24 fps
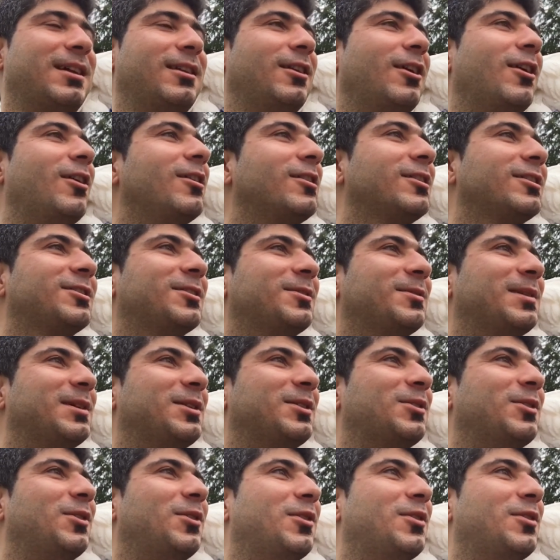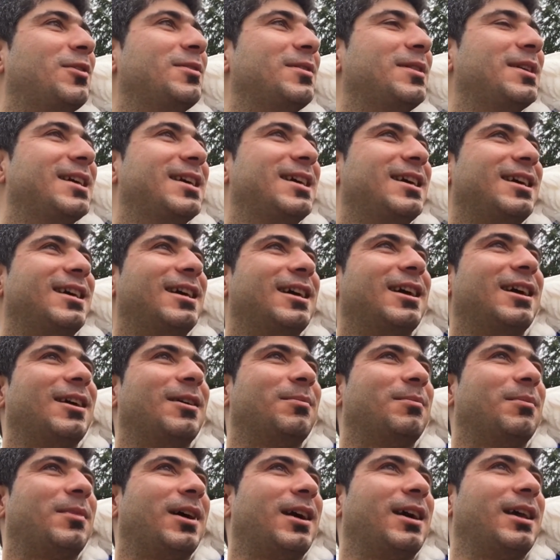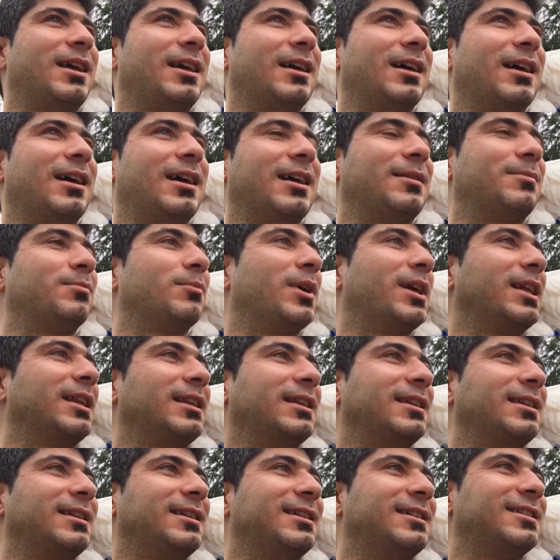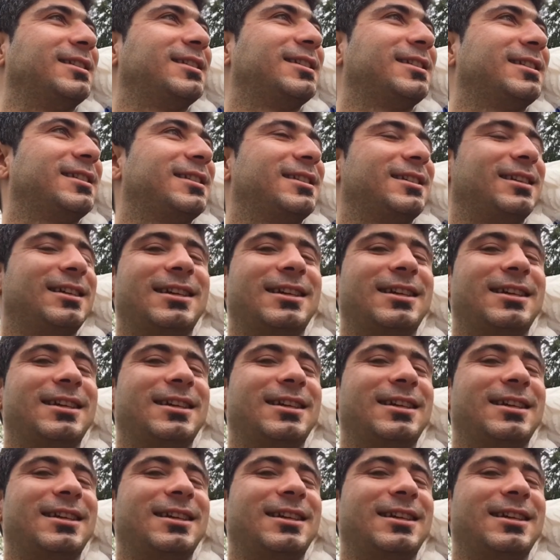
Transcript: Long time ago, my uh, and my niece